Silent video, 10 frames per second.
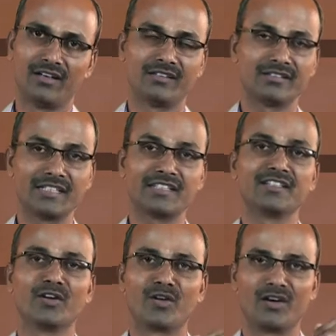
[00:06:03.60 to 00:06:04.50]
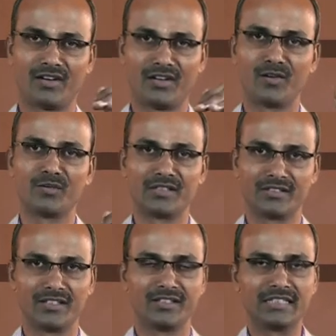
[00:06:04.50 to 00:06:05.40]
sitting along with
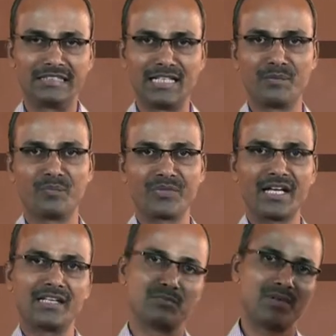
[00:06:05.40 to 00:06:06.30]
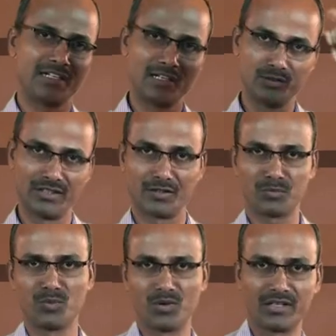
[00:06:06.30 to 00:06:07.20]
them, as Martin Luther
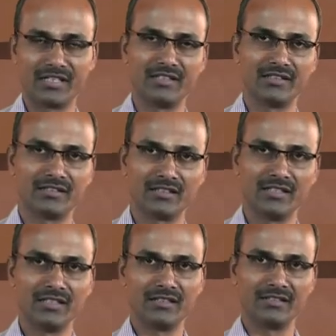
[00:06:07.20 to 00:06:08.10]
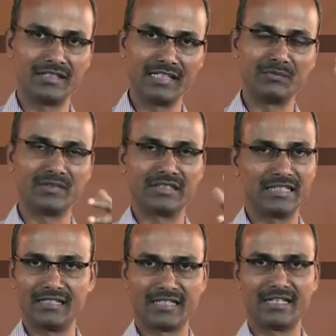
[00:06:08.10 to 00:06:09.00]
spoke in his dream, in
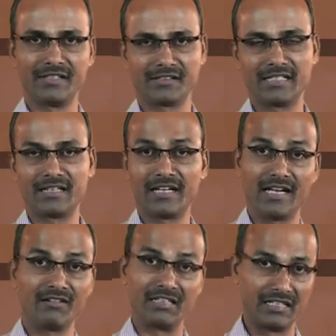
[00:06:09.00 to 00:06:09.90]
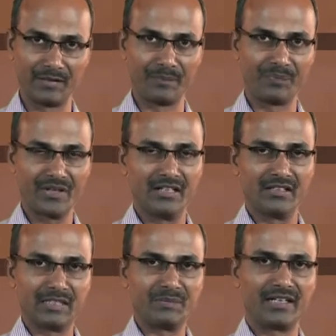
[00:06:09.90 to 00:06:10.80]
his address, that I have a dream.
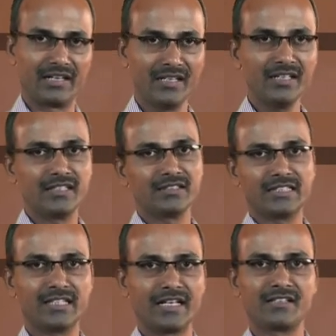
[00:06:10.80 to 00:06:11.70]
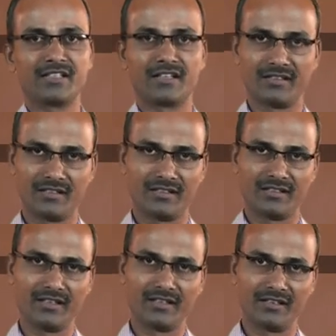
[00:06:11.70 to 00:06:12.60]
Similarly, she writes
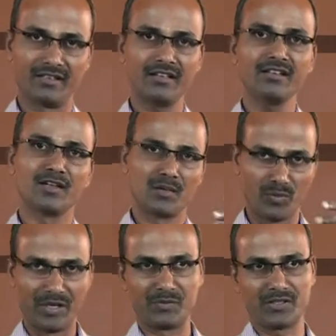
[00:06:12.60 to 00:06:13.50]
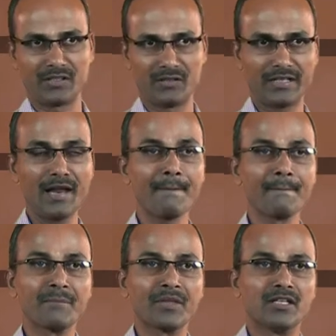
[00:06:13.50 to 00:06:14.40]
here in her poems. Okay,
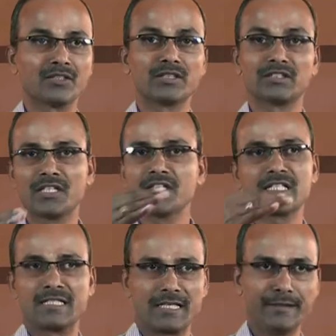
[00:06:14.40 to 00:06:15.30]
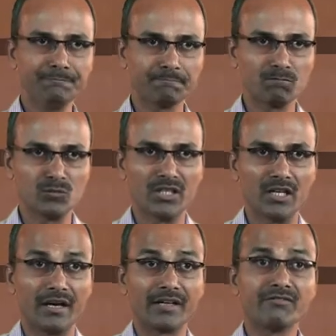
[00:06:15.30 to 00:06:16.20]
so the third stanza
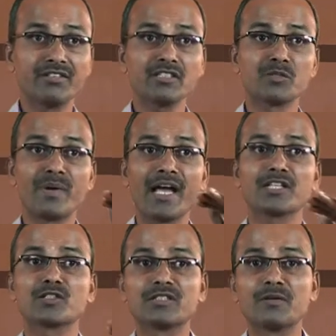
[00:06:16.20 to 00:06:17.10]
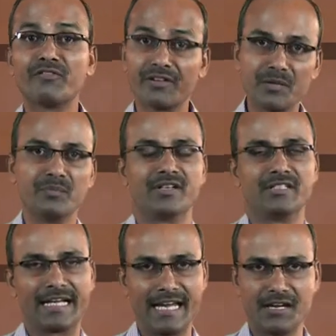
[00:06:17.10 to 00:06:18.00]
reverts back to the free bird
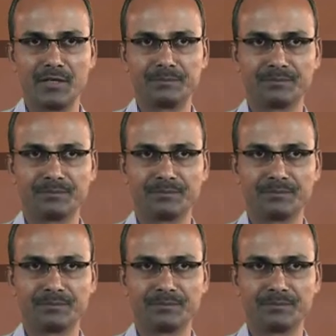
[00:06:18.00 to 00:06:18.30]
again.